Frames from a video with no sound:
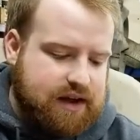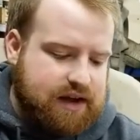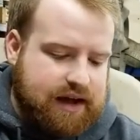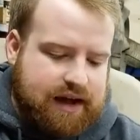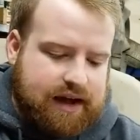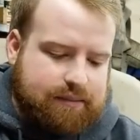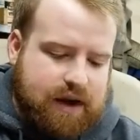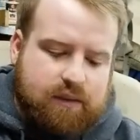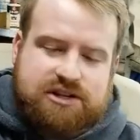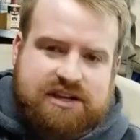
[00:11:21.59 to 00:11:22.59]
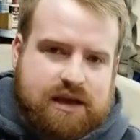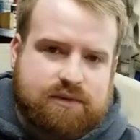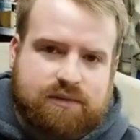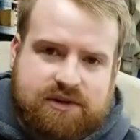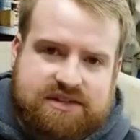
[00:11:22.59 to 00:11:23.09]
Um, I wish it came
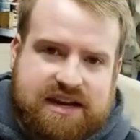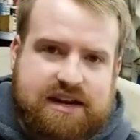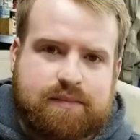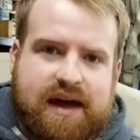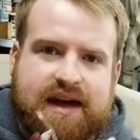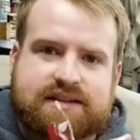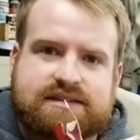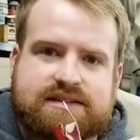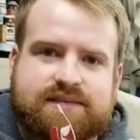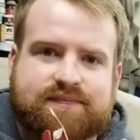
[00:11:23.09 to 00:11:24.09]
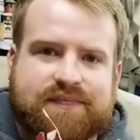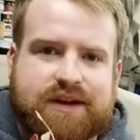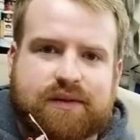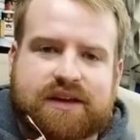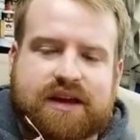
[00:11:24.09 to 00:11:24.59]
with more sanding pads. It
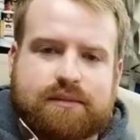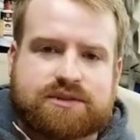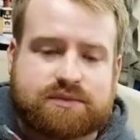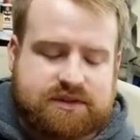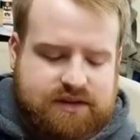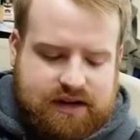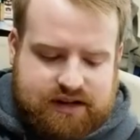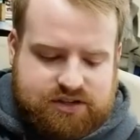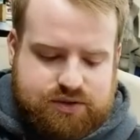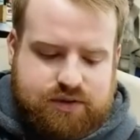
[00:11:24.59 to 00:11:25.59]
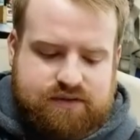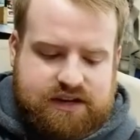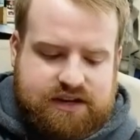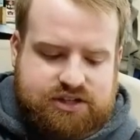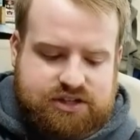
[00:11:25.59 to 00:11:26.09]
only comes with uh, two of
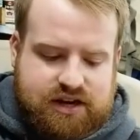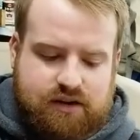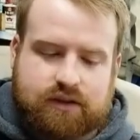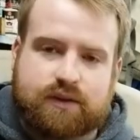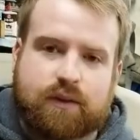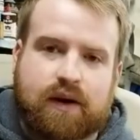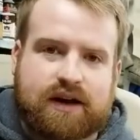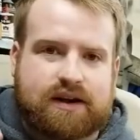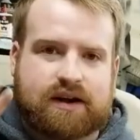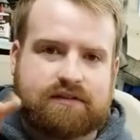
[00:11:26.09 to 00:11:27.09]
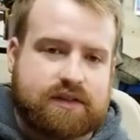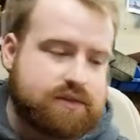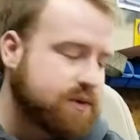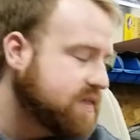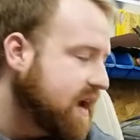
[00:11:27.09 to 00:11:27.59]
each and only one of the
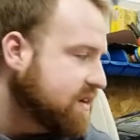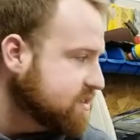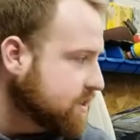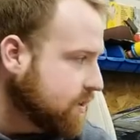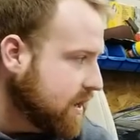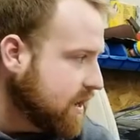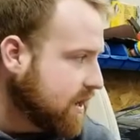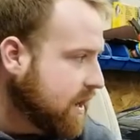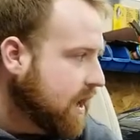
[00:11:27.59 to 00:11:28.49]
3000 grit.